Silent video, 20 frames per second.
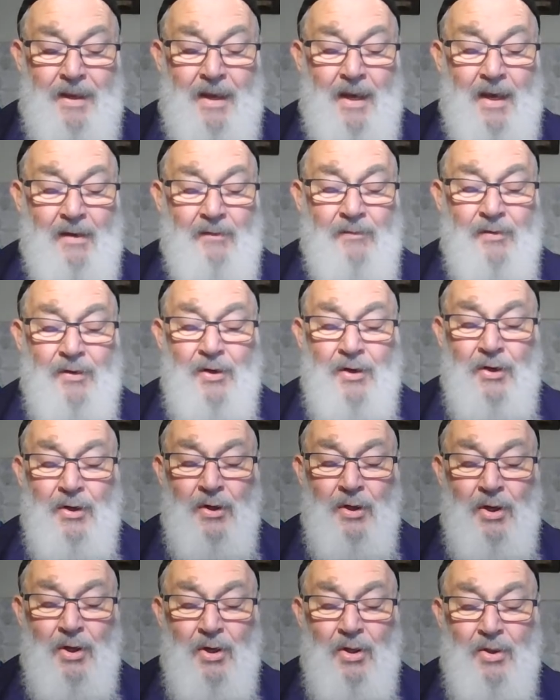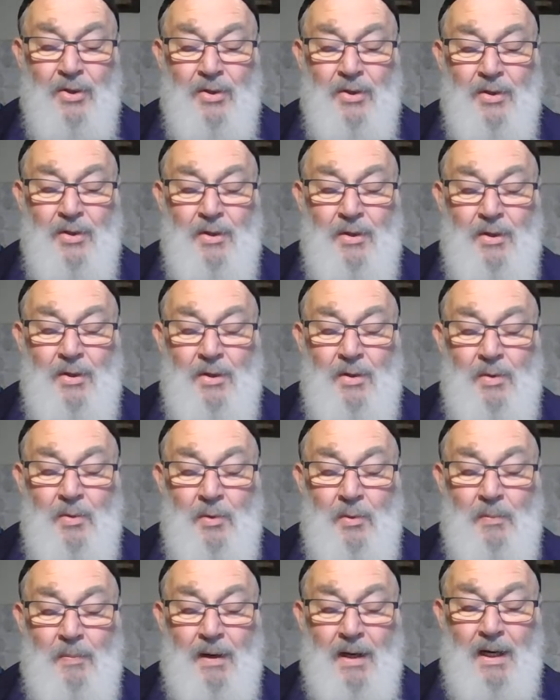heaven and earth
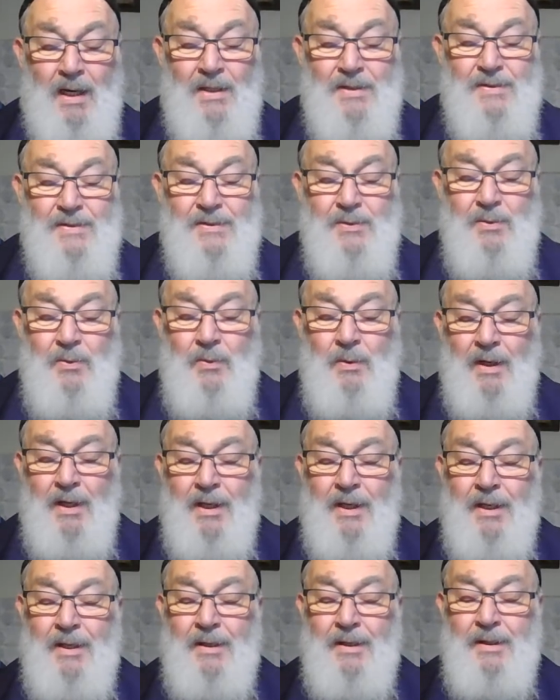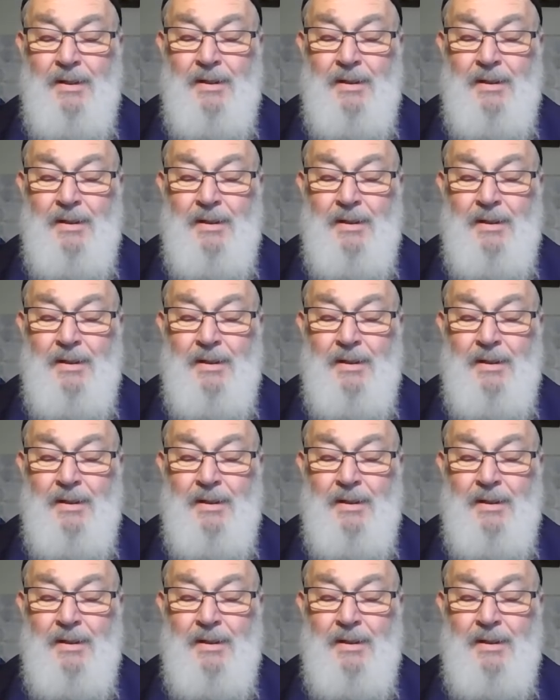will pass away,